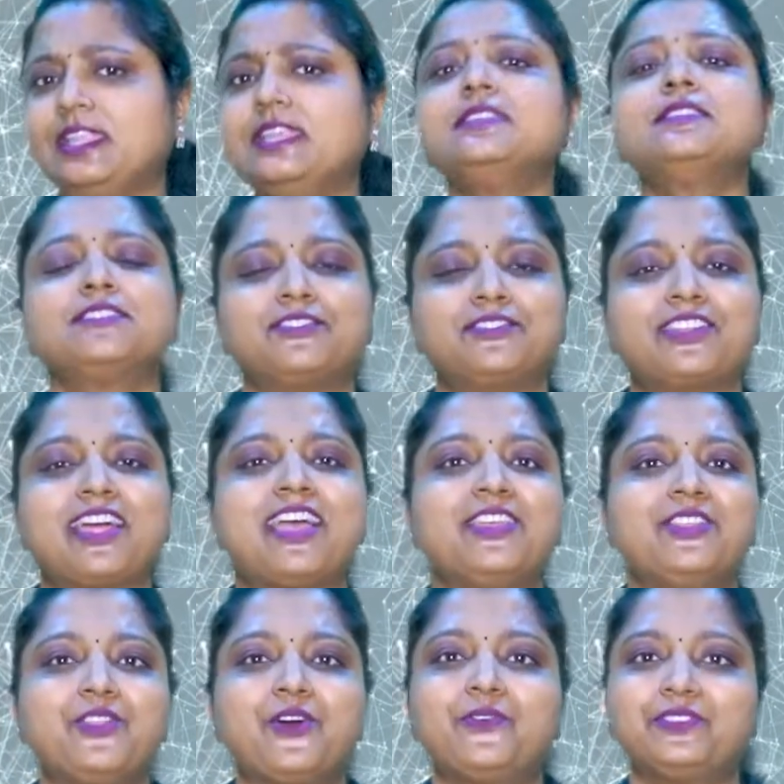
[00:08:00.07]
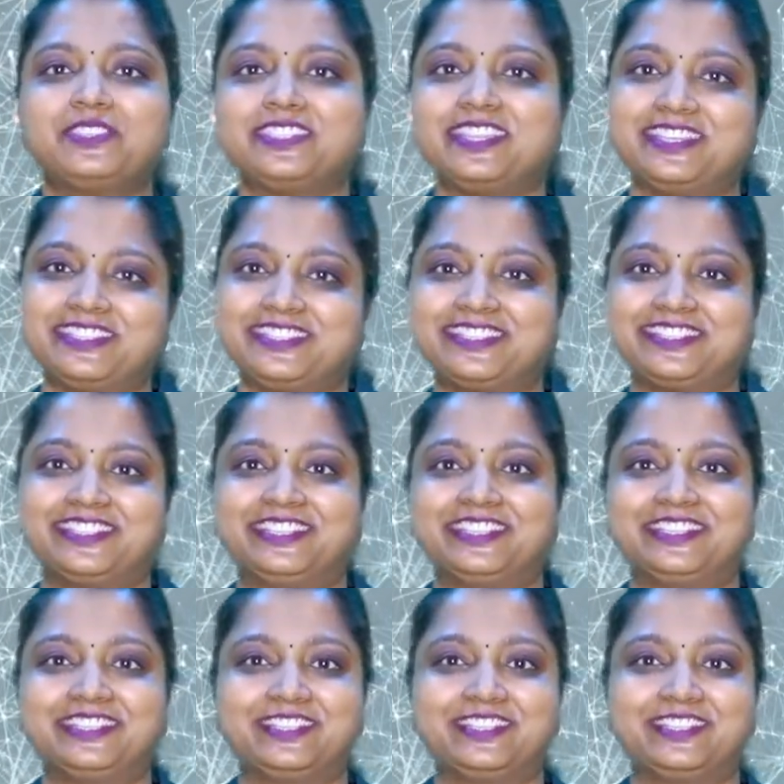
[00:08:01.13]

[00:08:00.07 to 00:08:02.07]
least a trial of sets.